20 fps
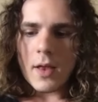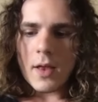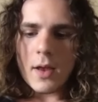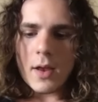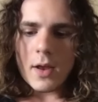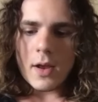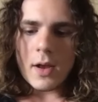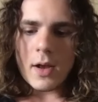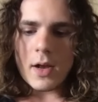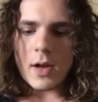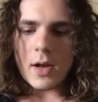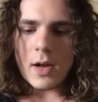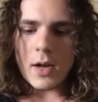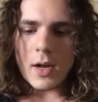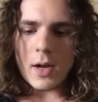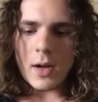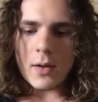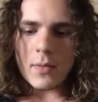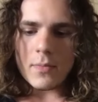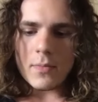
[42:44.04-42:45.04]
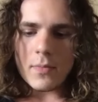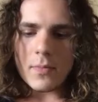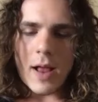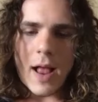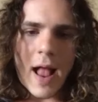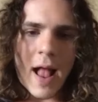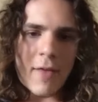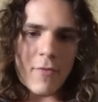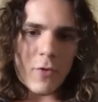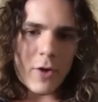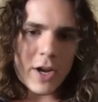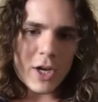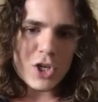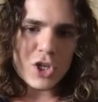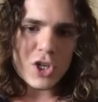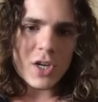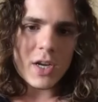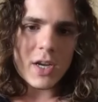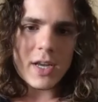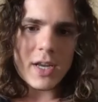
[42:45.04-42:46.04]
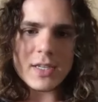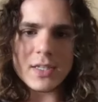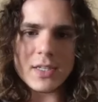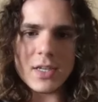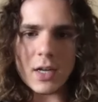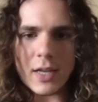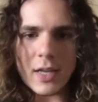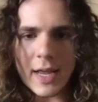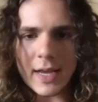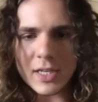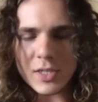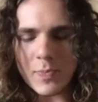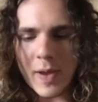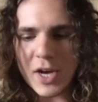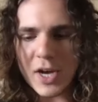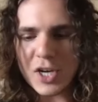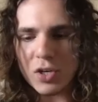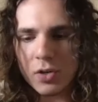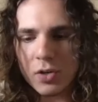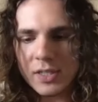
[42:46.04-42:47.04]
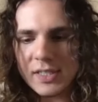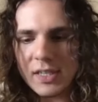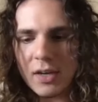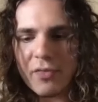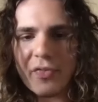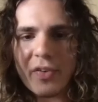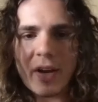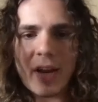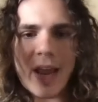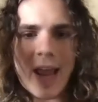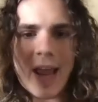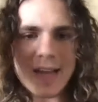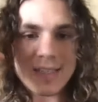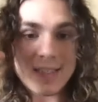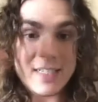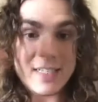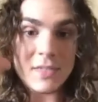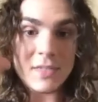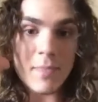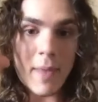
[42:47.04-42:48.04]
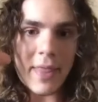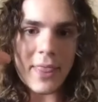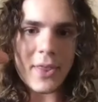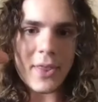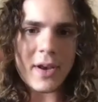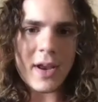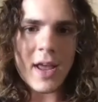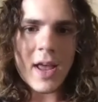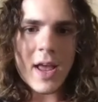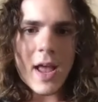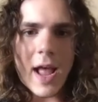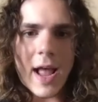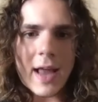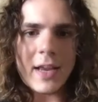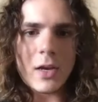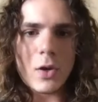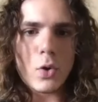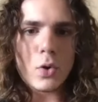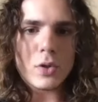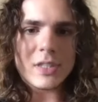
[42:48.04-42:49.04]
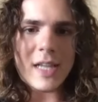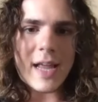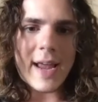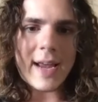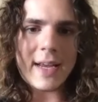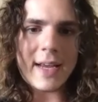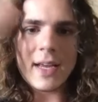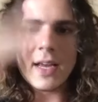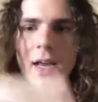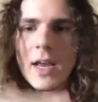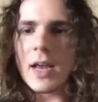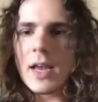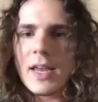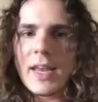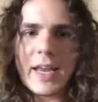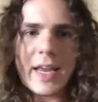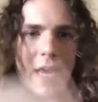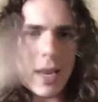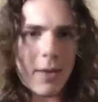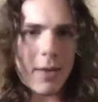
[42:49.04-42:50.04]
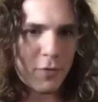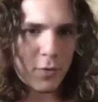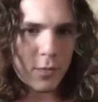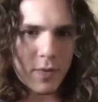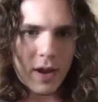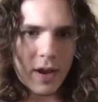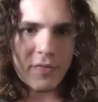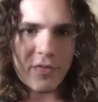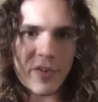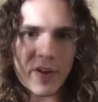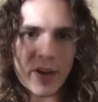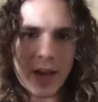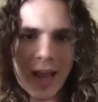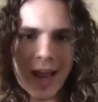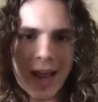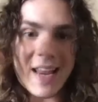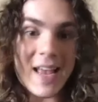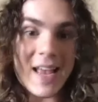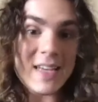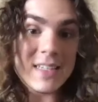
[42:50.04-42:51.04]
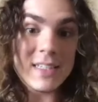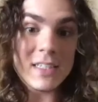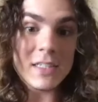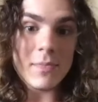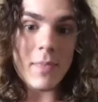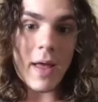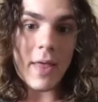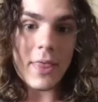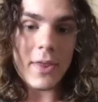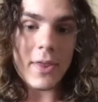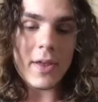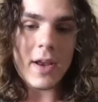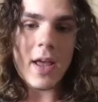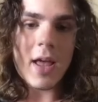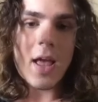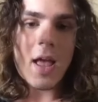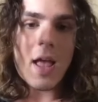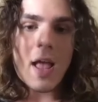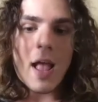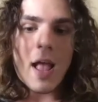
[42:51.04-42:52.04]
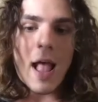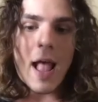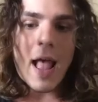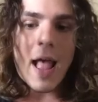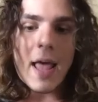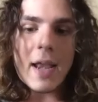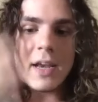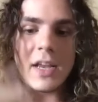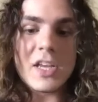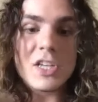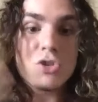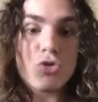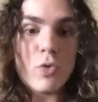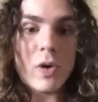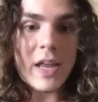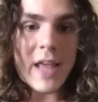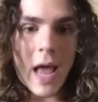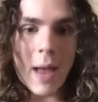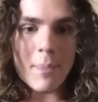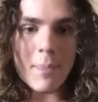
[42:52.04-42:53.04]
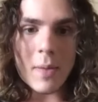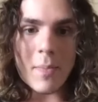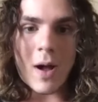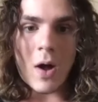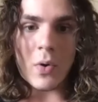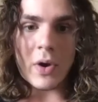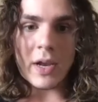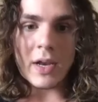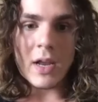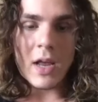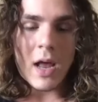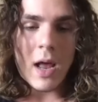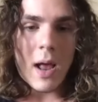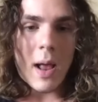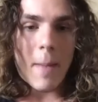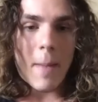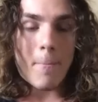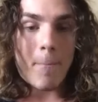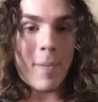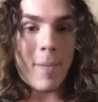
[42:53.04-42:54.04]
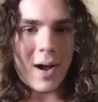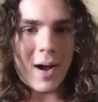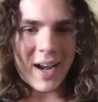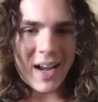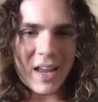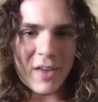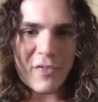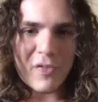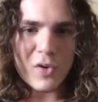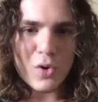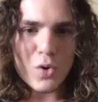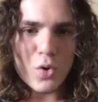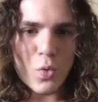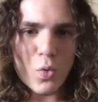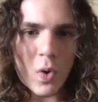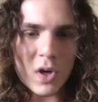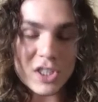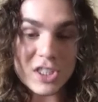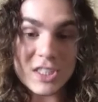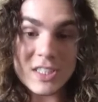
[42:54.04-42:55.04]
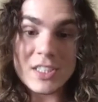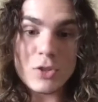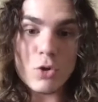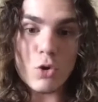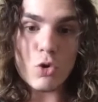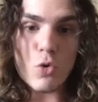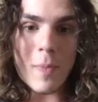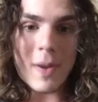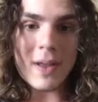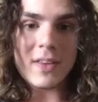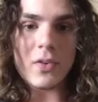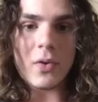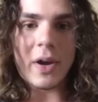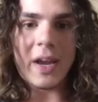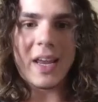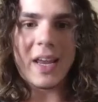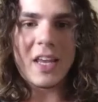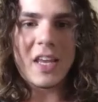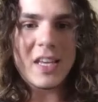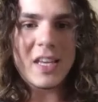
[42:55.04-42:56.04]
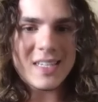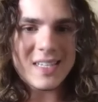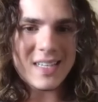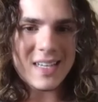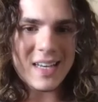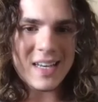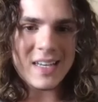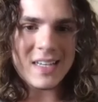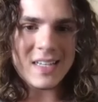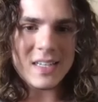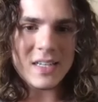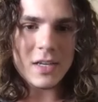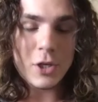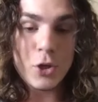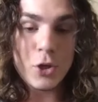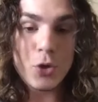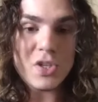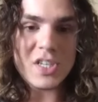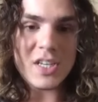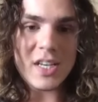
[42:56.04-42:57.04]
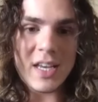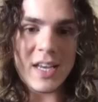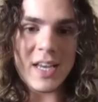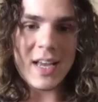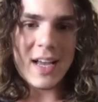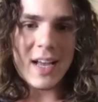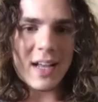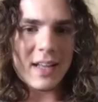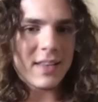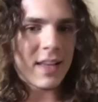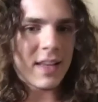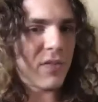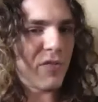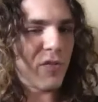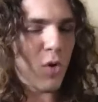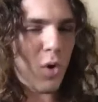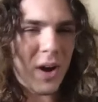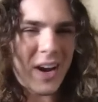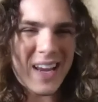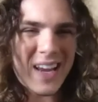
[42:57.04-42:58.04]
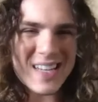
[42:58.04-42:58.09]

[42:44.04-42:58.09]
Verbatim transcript: uh, average. He's not like special or something. He has this method, and it looks like he came from nothing, and he has this method, and he's really happy about it. But if you watch this documentary, he sees you see that for his